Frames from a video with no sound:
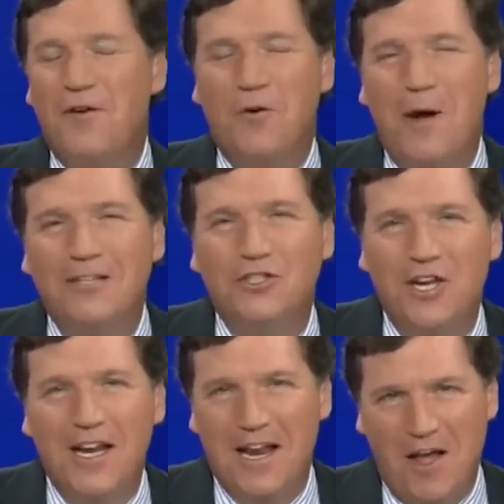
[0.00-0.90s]
on the
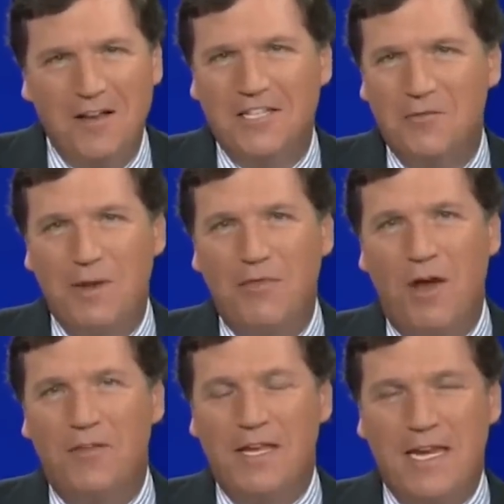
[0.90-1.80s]
heels of Fox parting
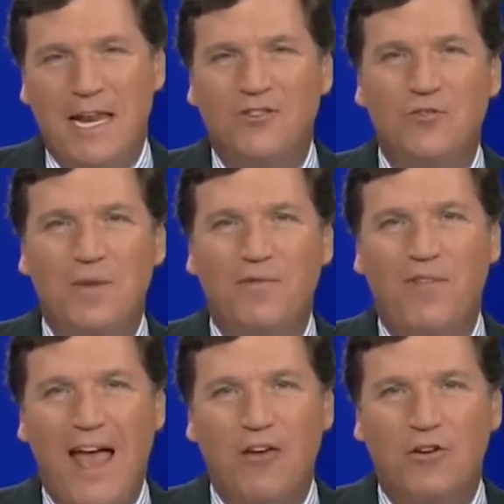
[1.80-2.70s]
ways with host Tucker
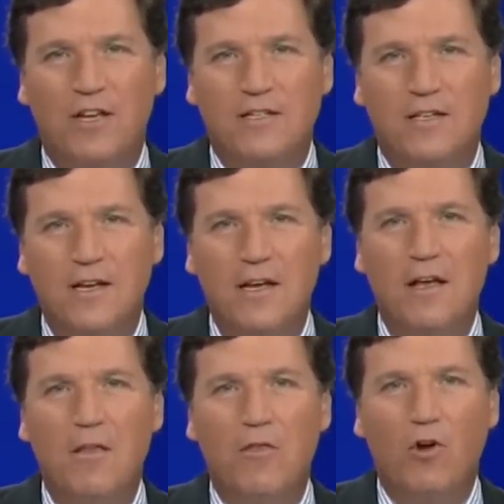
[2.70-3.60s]
Carlson, answers still
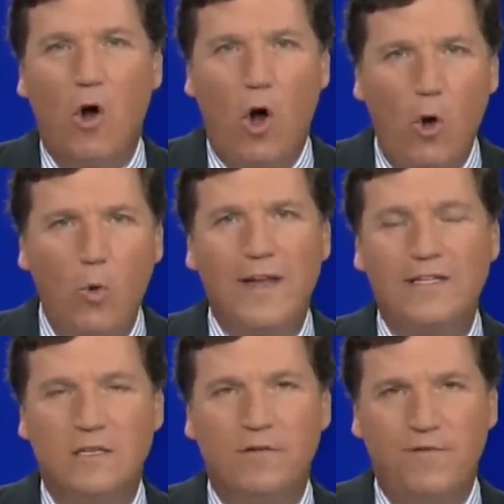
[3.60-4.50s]
remain
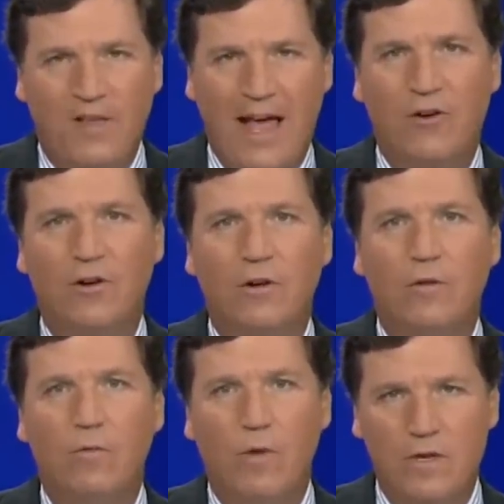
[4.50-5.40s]
about why exactly
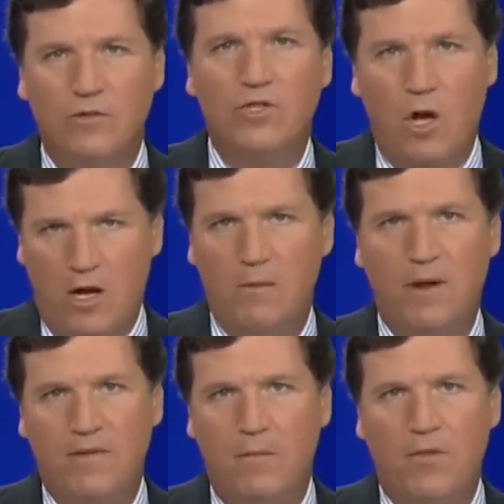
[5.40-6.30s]
they decided to pull the
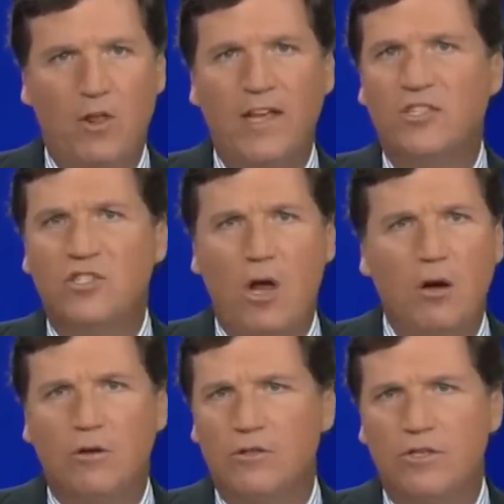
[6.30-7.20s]
plug on the number one
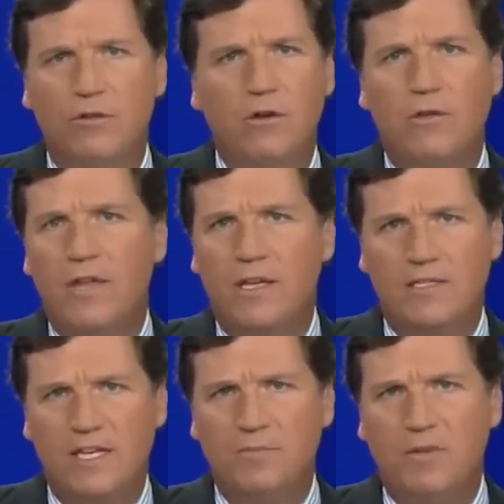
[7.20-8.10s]
rated cable news
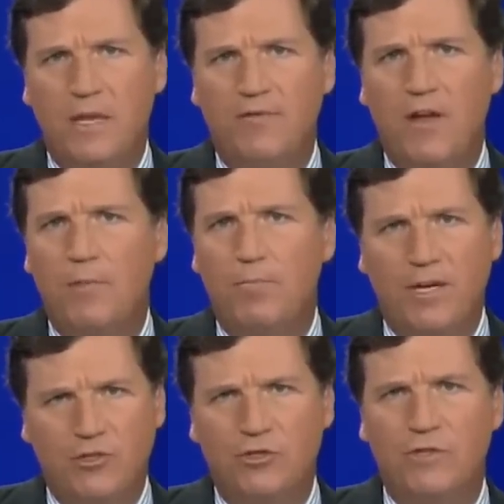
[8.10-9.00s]
show. Chadwick
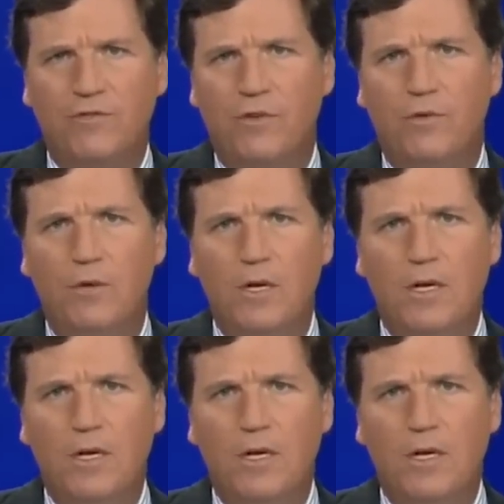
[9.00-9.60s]
Moore is currently